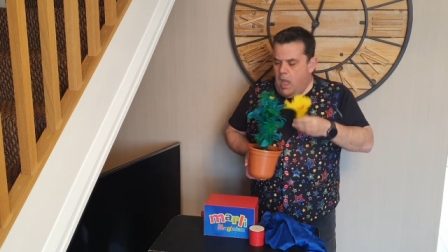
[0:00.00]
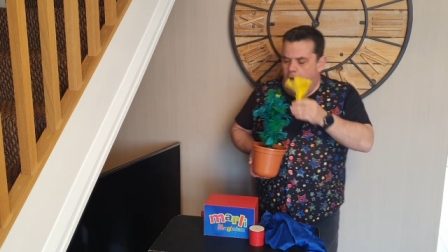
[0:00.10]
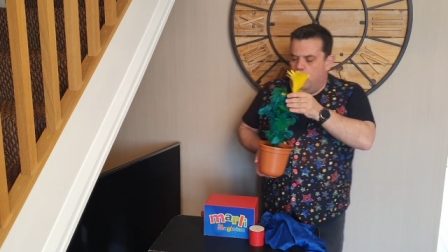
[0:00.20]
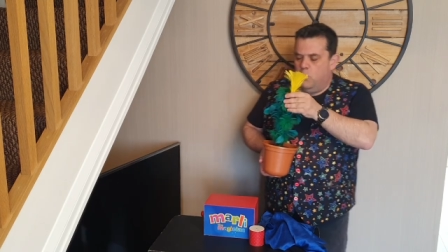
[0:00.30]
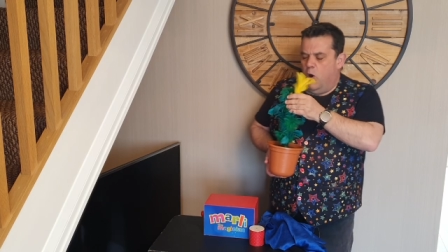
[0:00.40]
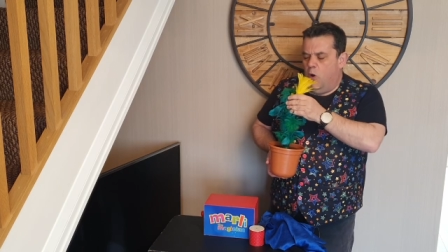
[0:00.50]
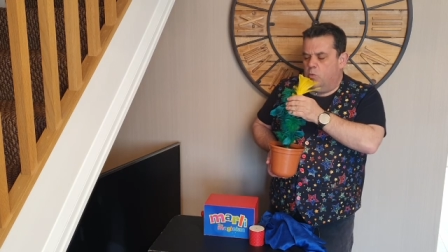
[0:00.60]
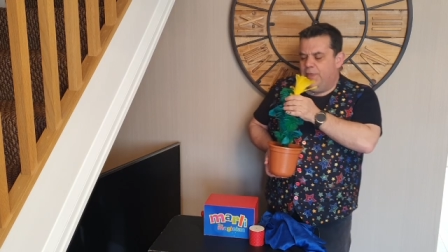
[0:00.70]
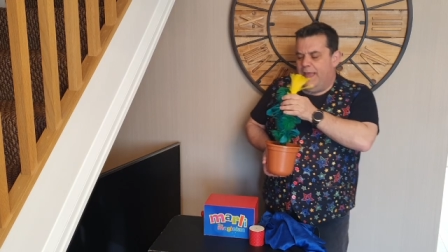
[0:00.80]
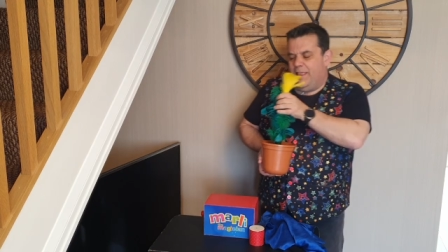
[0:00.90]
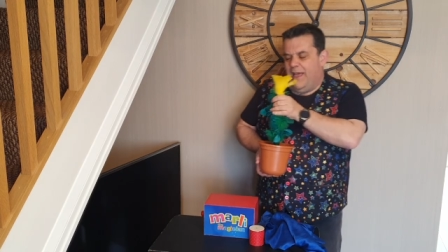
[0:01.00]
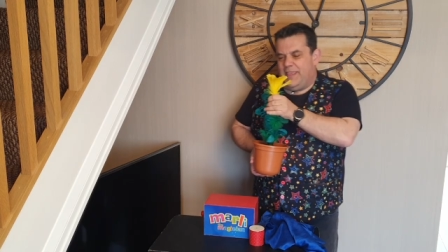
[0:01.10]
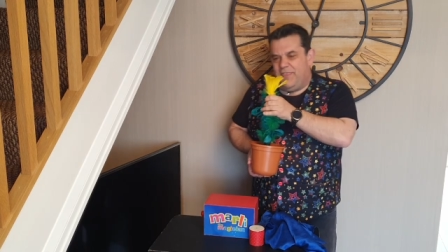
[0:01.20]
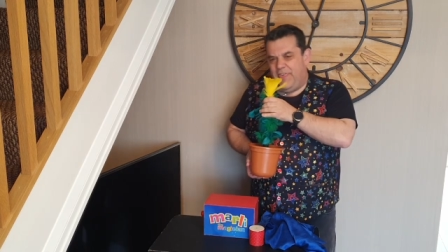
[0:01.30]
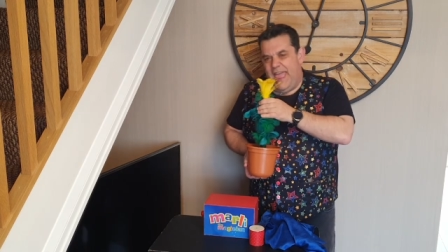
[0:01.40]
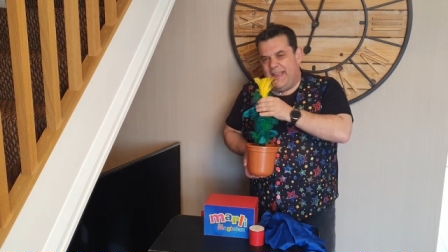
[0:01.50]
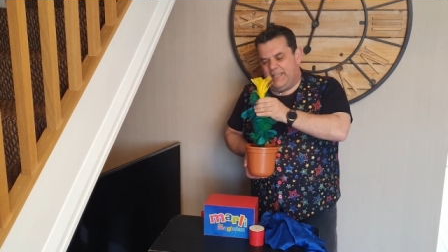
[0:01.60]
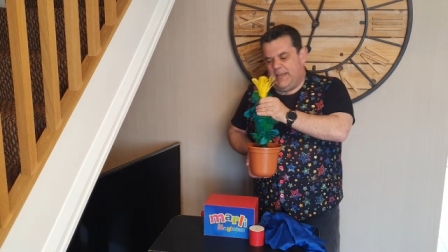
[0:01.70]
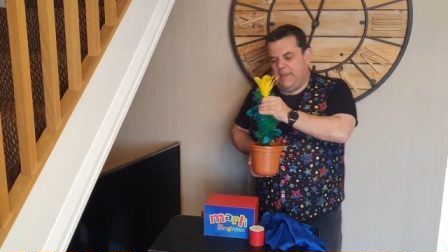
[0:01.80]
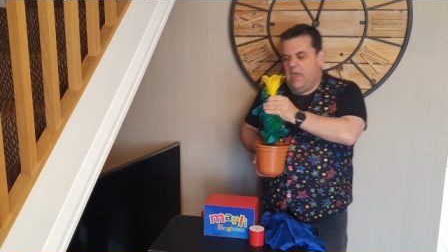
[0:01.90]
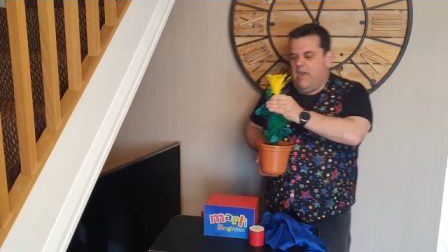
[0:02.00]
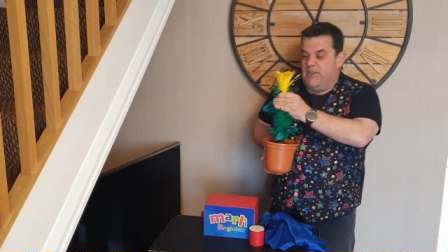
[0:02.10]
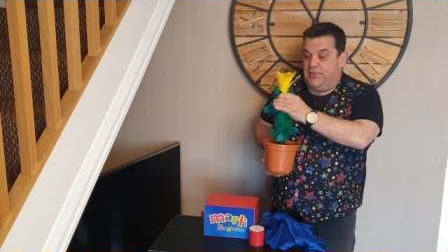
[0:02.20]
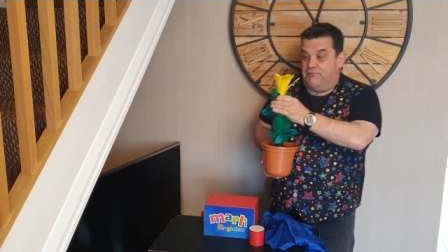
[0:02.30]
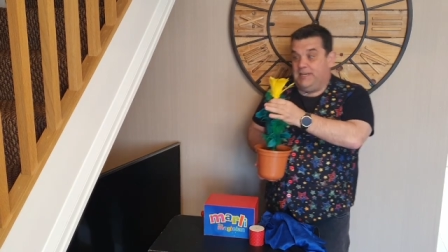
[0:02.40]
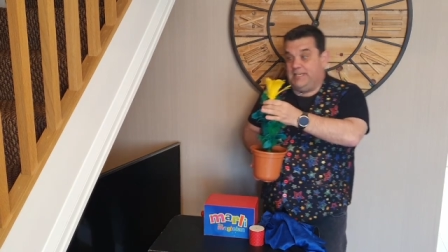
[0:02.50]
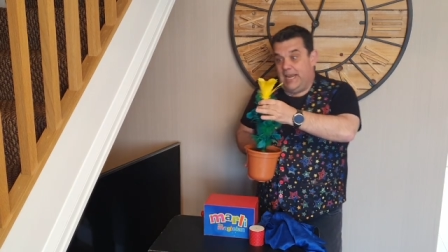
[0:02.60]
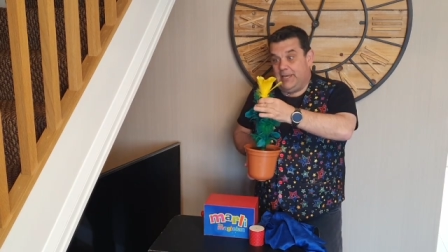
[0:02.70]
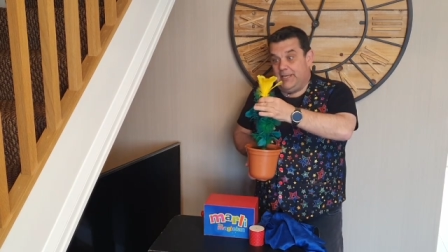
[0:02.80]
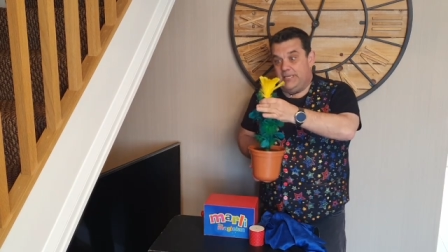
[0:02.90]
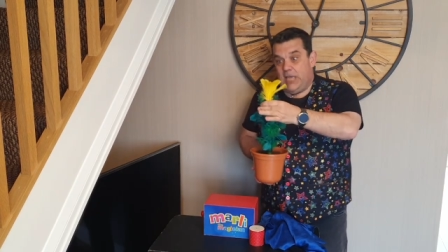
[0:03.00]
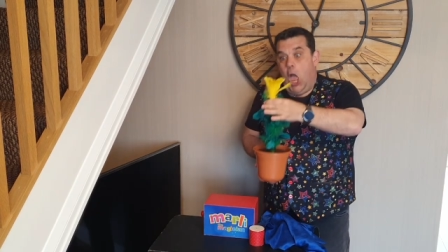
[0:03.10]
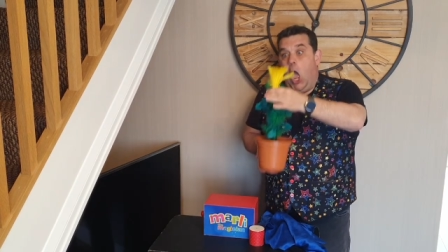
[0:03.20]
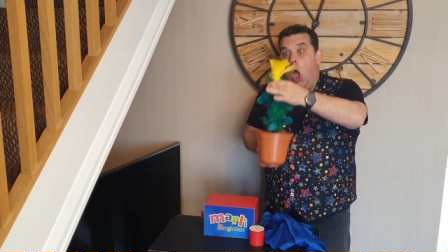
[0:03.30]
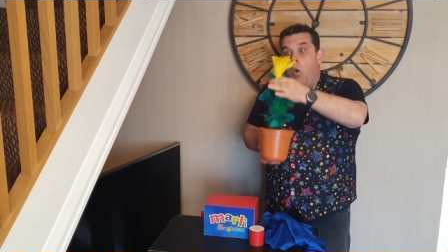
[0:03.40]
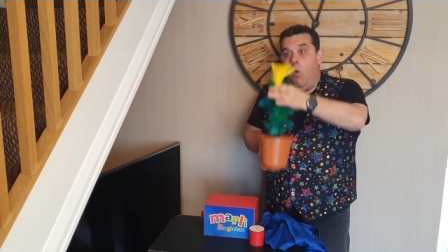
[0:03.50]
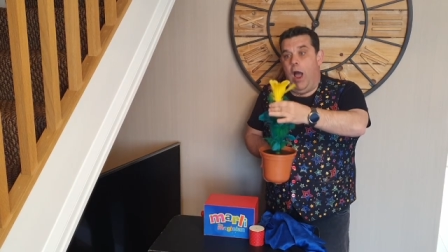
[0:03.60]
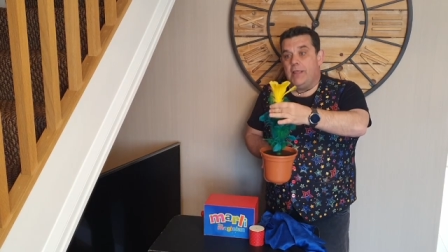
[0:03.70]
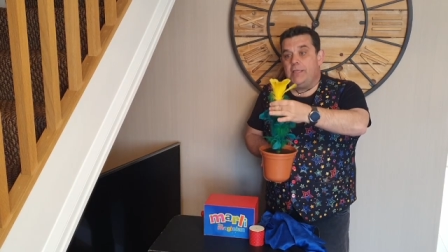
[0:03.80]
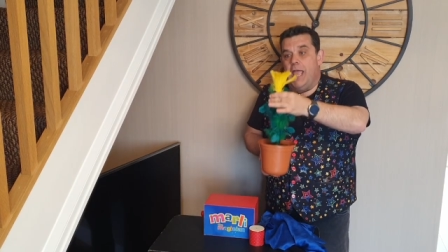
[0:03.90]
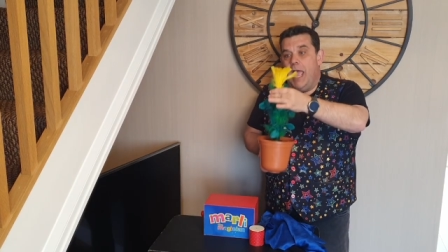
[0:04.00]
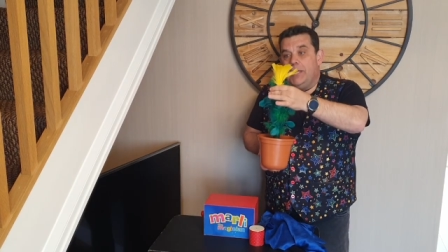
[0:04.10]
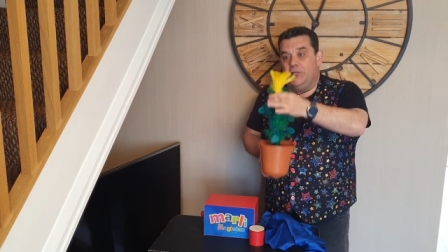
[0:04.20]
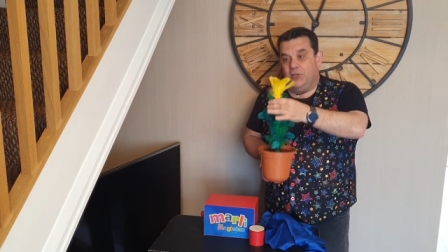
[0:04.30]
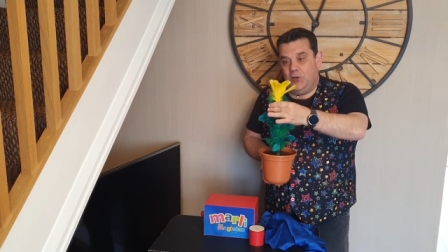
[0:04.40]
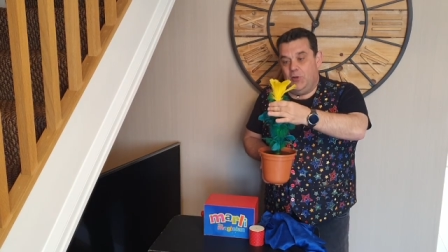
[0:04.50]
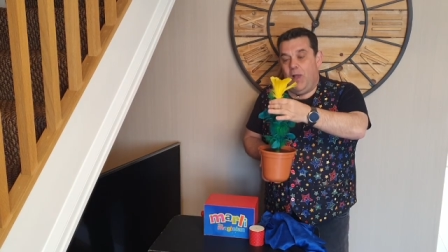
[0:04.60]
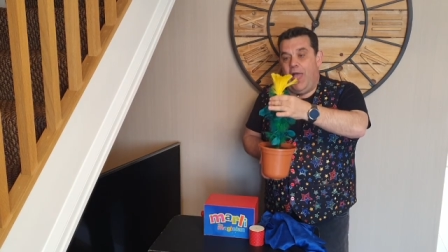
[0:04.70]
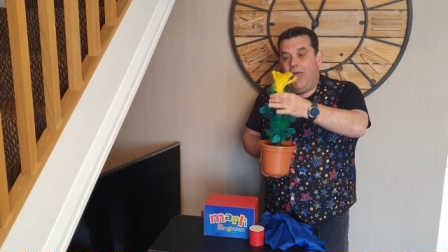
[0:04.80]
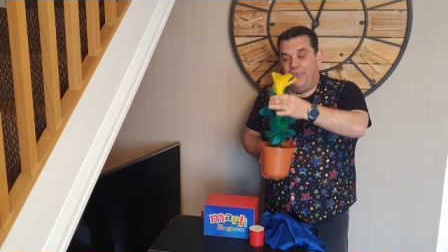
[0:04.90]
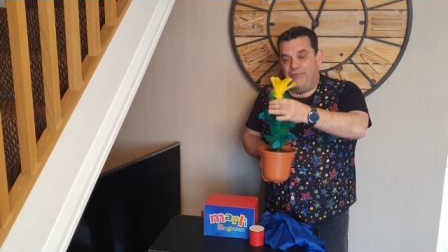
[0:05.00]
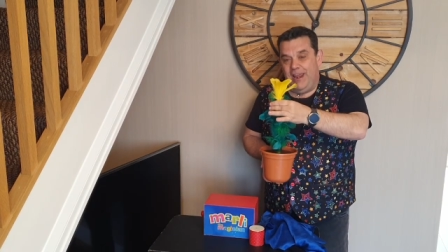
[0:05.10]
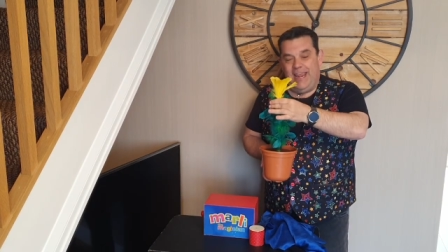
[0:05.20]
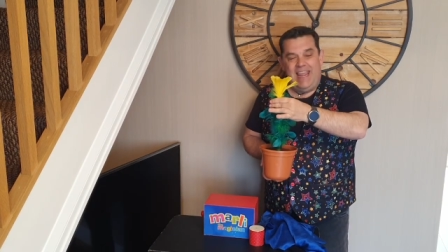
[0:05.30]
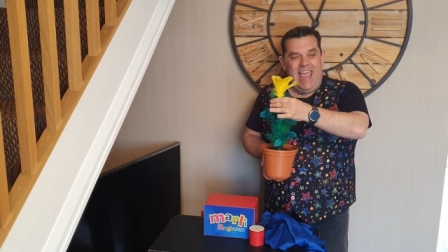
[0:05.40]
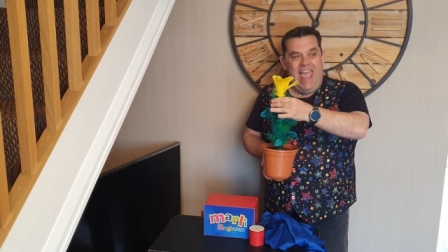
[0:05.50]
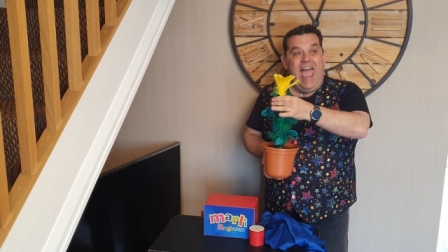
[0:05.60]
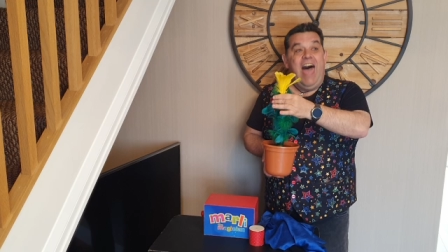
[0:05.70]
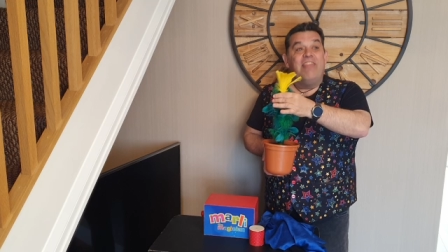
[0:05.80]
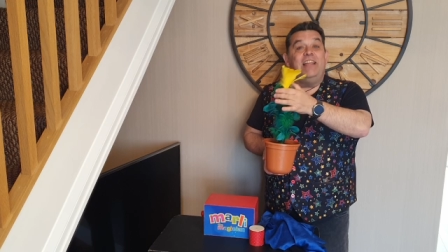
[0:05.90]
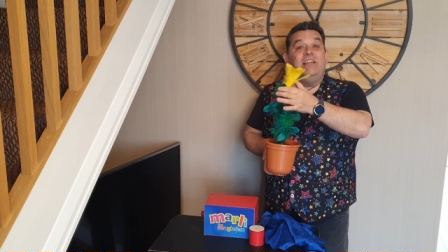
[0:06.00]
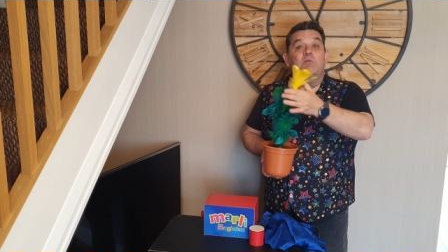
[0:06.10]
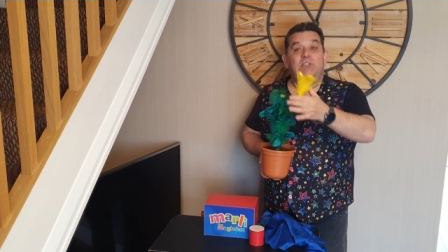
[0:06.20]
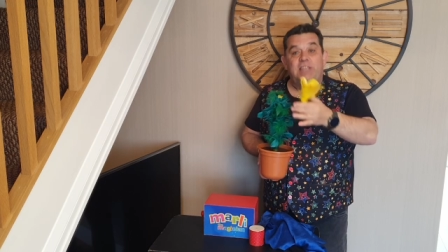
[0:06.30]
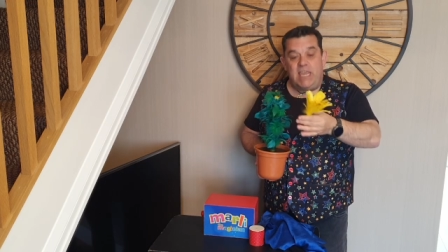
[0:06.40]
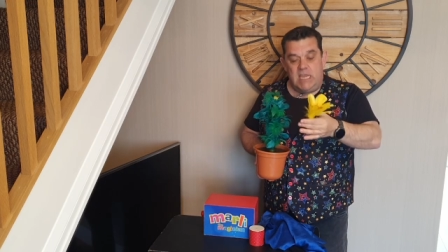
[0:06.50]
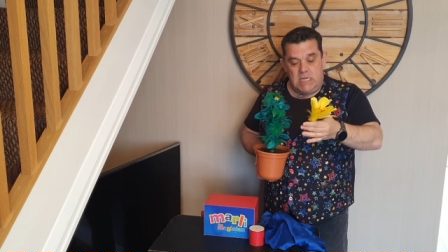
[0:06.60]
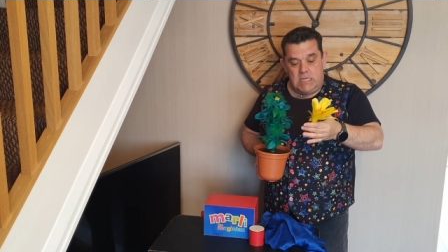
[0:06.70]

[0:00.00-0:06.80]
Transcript: I will hold that like that for three seconds. One, two, three. And then it will stay...